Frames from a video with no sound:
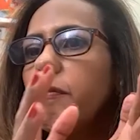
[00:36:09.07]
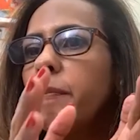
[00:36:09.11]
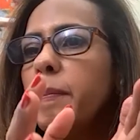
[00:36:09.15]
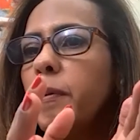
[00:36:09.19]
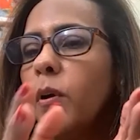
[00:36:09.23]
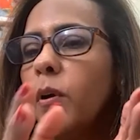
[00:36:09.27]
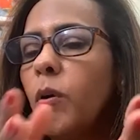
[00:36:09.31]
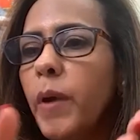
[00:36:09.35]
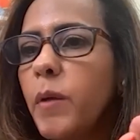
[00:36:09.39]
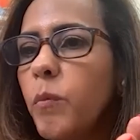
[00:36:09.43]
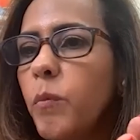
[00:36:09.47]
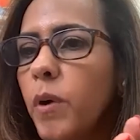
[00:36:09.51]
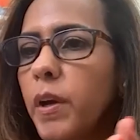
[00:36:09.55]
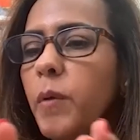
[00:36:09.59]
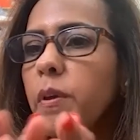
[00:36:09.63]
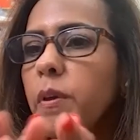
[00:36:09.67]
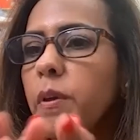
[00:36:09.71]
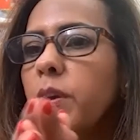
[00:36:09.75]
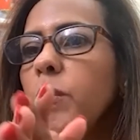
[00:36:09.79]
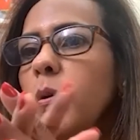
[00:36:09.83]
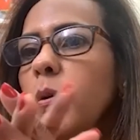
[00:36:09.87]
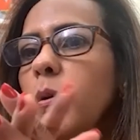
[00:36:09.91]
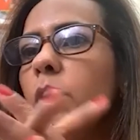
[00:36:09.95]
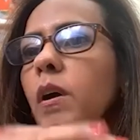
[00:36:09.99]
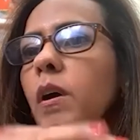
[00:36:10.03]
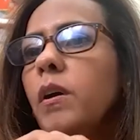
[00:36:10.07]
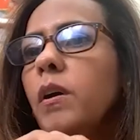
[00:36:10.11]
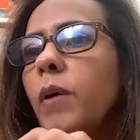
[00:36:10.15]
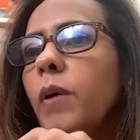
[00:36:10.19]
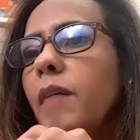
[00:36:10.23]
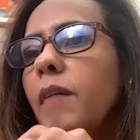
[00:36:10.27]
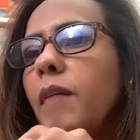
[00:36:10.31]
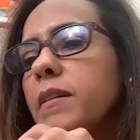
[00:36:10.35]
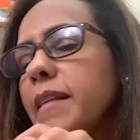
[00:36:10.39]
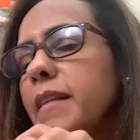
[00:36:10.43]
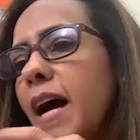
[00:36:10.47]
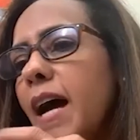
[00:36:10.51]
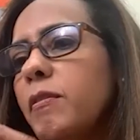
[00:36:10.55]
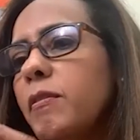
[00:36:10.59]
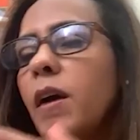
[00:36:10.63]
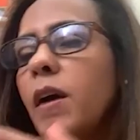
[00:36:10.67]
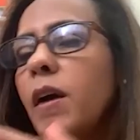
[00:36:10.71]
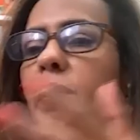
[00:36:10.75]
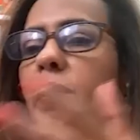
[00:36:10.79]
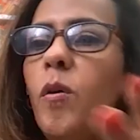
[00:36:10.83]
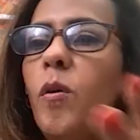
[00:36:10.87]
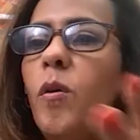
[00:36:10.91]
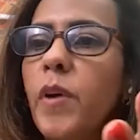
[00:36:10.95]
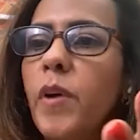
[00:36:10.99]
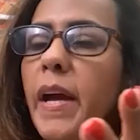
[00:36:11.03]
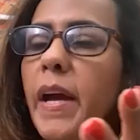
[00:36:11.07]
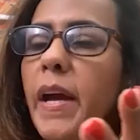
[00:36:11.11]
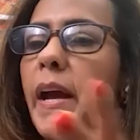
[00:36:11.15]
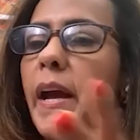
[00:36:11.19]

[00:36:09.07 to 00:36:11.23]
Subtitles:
You have a staff, you have an overhead.